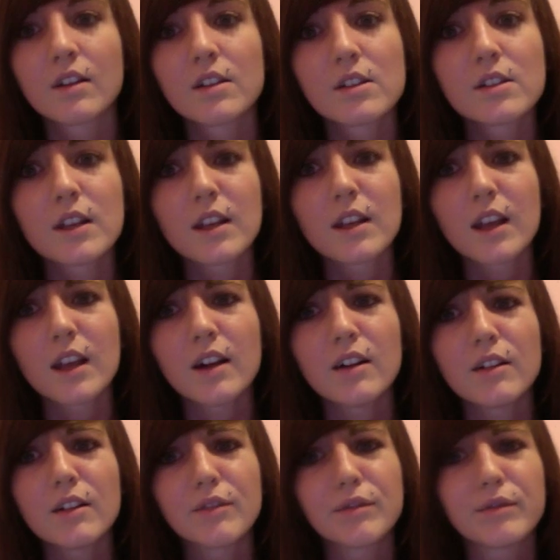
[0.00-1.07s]
So take
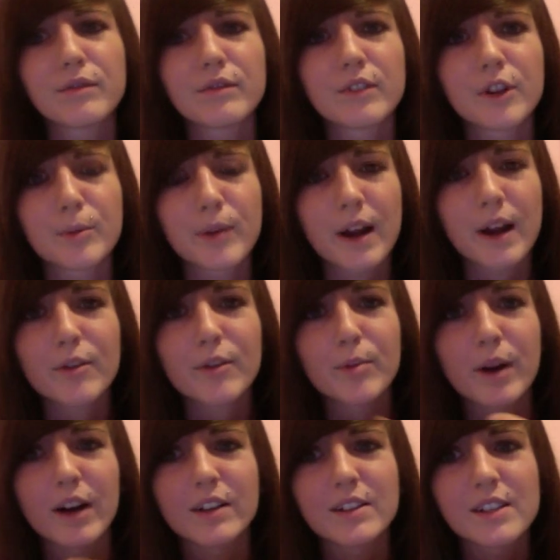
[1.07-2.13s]
care of your private
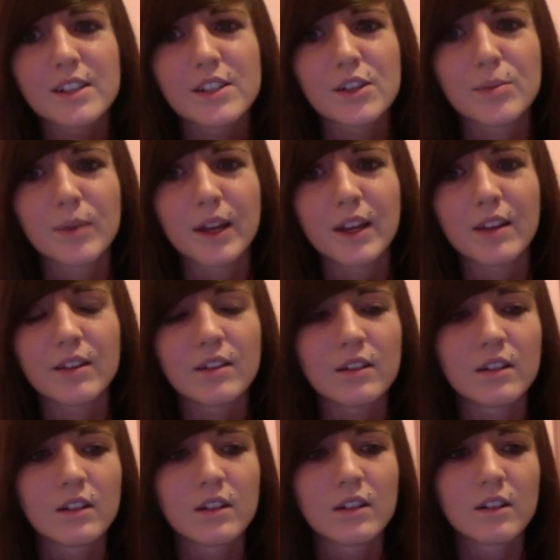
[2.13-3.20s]
parts, because you might
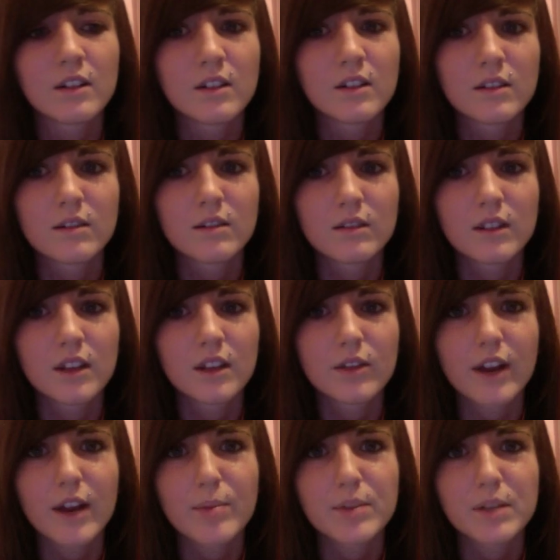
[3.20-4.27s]
get
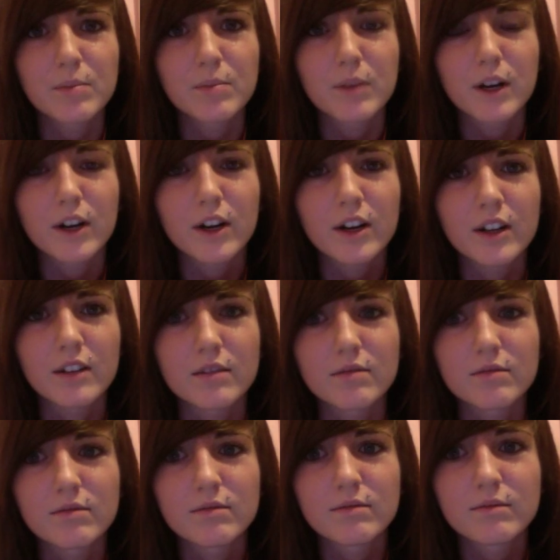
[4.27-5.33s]
raped and murdered and
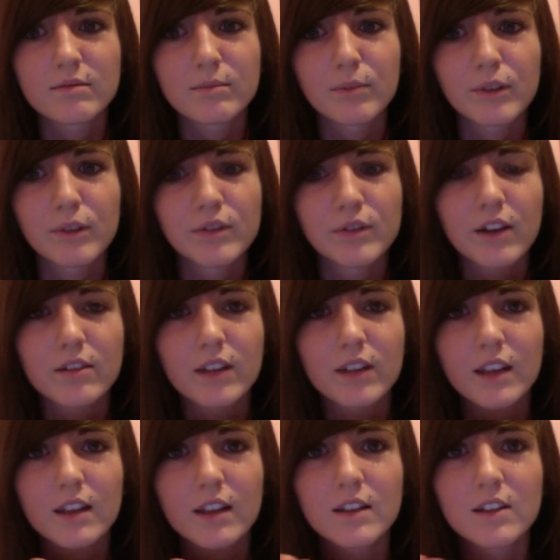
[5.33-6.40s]
be found
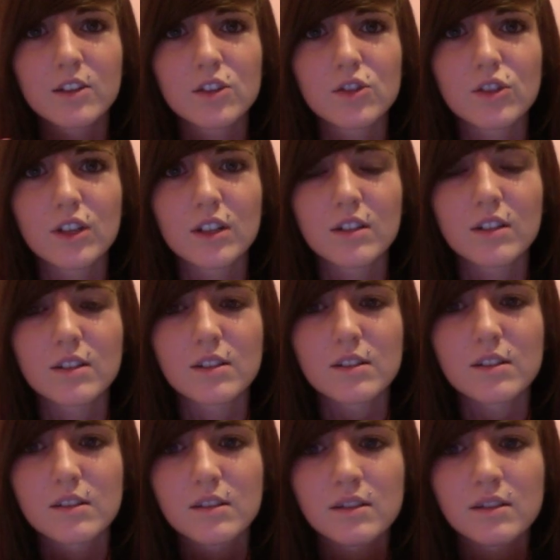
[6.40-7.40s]
naked in the streets.